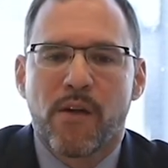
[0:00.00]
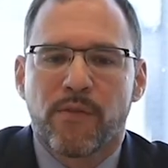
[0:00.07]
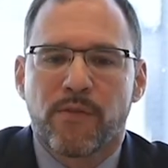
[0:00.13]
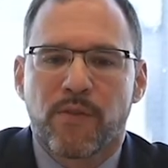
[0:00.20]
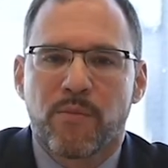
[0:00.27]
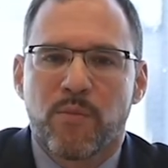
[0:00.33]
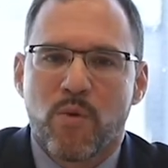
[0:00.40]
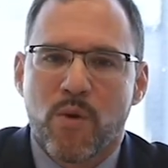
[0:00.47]

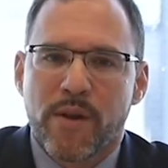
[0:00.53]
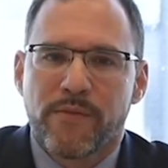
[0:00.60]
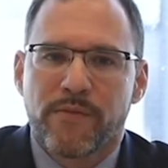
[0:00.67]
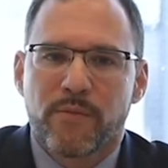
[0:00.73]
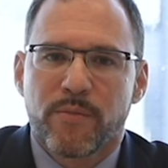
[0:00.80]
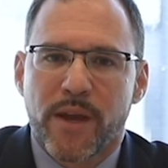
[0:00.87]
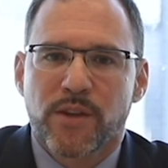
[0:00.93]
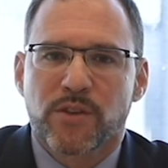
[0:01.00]
For more
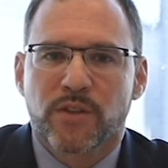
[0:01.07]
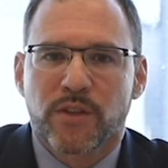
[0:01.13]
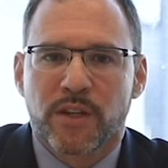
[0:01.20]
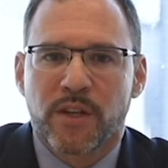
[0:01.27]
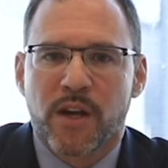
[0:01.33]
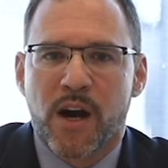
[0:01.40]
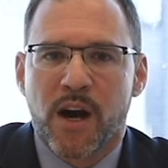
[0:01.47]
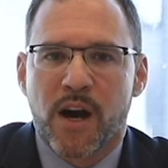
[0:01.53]

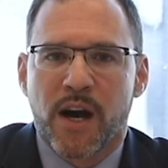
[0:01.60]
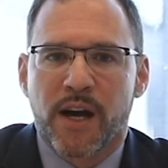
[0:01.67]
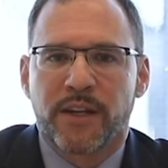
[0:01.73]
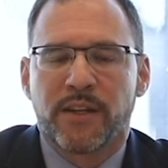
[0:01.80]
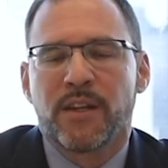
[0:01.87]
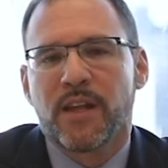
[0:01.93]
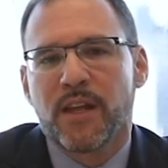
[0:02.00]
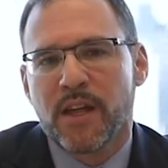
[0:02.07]
information
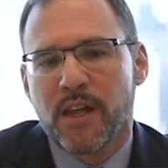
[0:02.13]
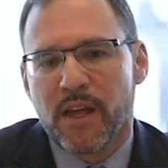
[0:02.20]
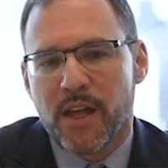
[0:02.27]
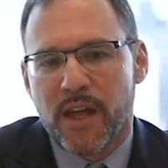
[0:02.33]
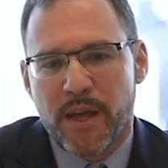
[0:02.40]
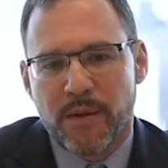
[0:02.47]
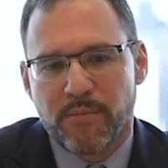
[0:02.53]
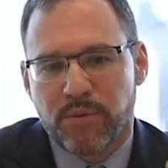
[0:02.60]
on
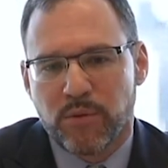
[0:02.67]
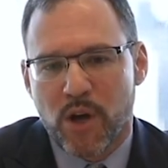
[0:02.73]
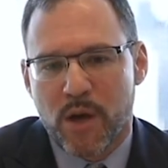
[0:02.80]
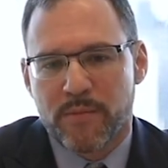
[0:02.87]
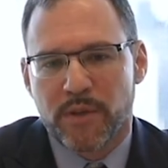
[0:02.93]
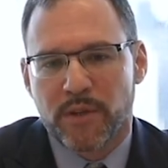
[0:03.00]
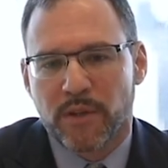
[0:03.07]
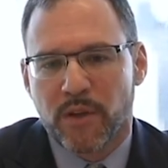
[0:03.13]

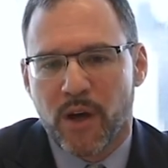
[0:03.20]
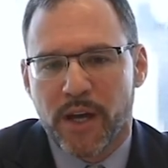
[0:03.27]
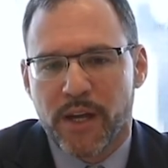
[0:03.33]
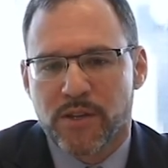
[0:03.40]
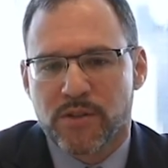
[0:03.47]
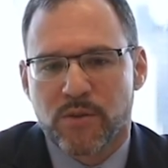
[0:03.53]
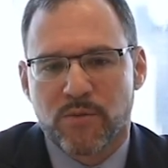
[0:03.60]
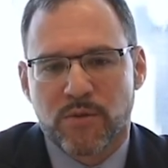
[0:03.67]
employment law
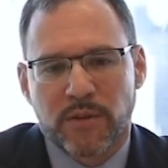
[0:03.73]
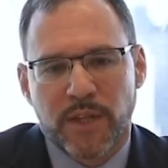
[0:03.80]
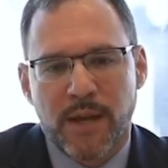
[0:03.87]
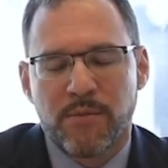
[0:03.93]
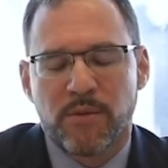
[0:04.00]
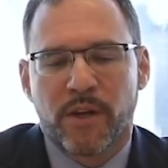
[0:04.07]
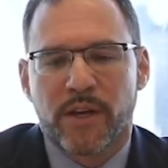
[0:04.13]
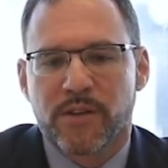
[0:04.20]
issues or
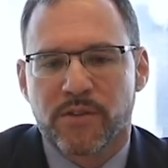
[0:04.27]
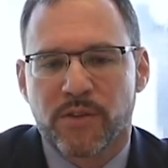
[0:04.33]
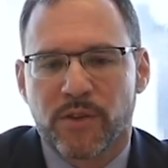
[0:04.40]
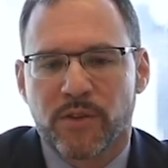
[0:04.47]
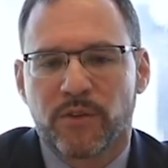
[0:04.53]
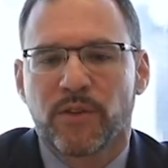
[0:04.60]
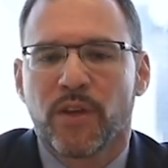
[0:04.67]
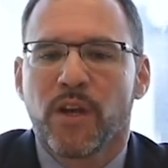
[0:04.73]
labor law
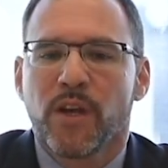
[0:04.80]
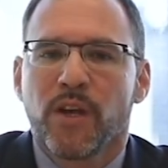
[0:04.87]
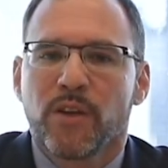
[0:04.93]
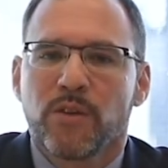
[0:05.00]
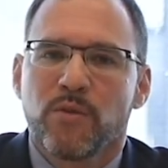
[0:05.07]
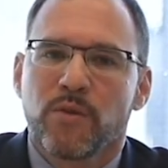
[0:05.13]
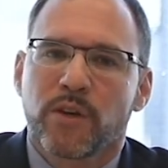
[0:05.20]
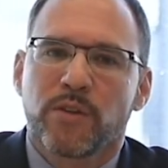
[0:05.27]
issues,
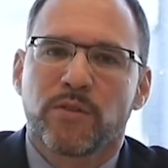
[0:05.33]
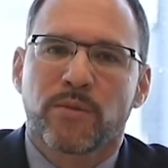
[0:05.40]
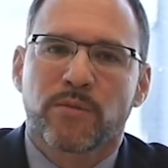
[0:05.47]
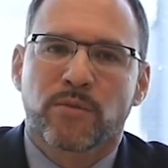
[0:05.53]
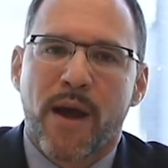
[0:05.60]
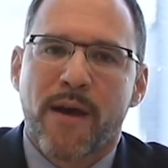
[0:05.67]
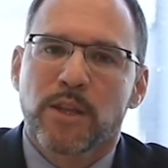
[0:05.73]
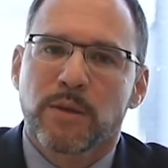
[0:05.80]
you can
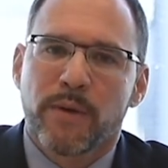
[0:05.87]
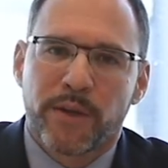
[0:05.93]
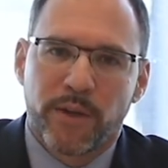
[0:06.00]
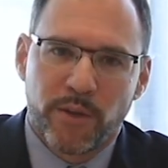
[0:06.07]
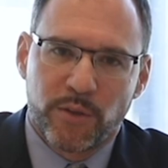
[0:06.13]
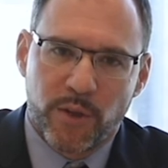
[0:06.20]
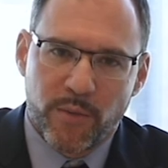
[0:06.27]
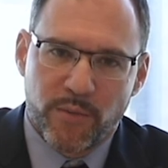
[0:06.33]
subscribe to my
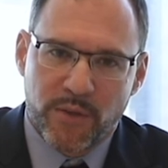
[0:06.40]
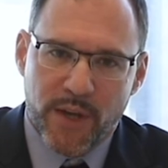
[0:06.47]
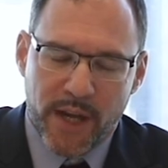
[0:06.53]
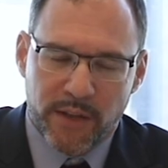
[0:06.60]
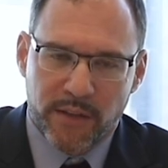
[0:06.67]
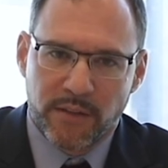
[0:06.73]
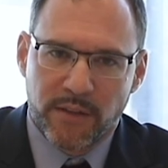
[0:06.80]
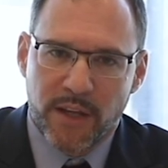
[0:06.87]
YouTube
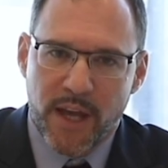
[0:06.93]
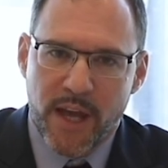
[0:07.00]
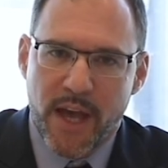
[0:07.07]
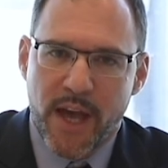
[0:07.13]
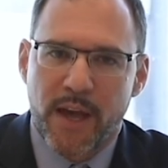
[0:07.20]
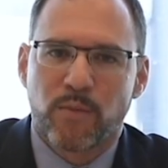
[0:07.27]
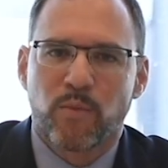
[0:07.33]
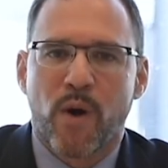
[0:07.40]
channel
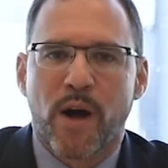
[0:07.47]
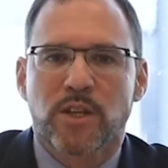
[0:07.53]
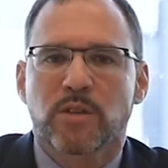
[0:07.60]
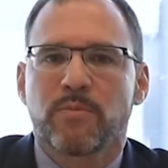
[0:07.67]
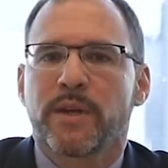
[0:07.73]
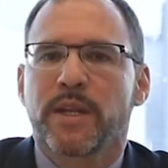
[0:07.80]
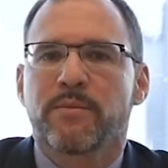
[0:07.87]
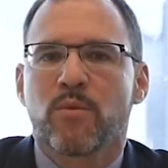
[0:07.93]
and
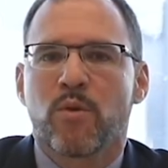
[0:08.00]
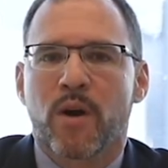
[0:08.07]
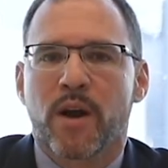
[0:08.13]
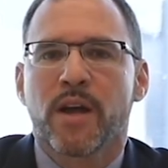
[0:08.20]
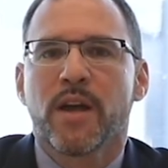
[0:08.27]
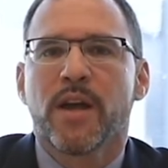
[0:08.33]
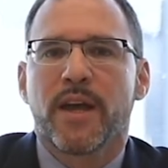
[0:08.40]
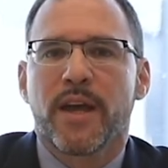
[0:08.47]
watch many
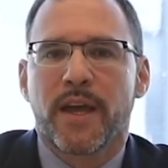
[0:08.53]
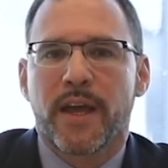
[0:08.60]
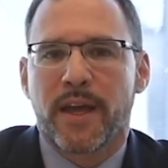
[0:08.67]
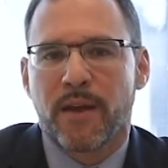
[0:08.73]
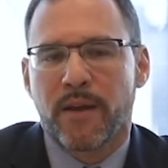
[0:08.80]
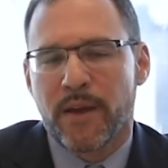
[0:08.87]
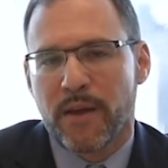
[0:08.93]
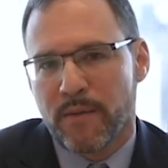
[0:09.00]
more
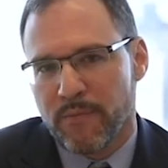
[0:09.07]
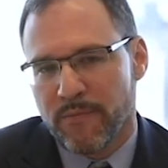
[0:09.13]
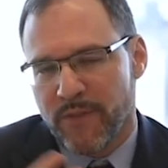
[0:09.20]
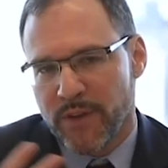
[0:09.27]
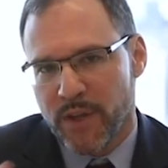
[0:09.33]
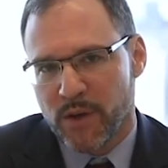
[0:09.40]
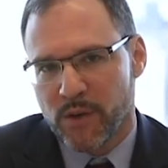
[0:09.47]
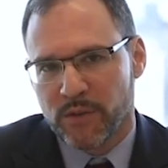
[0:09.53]

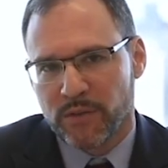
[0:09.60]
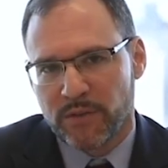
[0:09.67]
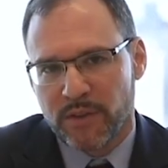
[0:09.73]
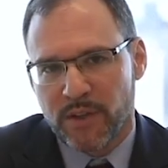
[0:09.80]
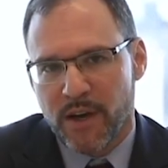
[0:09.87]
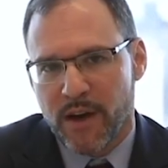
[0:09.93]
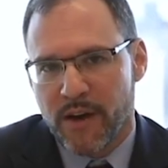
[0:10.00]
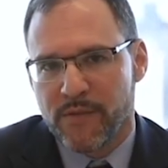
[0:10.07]
videos
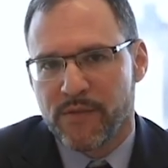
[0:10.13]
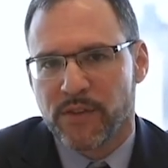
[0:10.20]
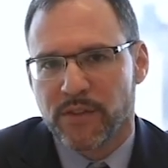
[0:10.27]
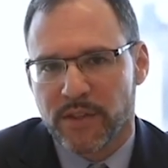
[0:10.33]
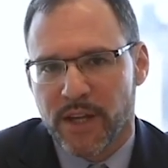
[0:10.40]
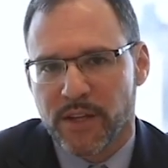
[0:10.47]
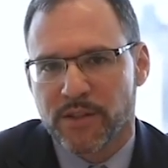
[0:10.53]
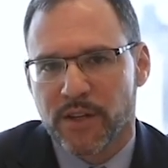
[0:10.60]
of this
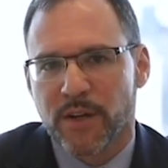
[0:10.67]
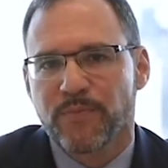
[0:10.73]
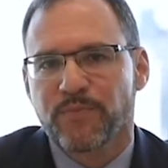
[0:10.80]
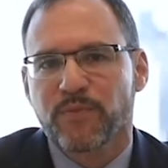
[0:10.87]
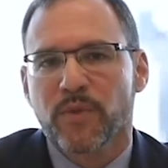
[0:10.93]
nature.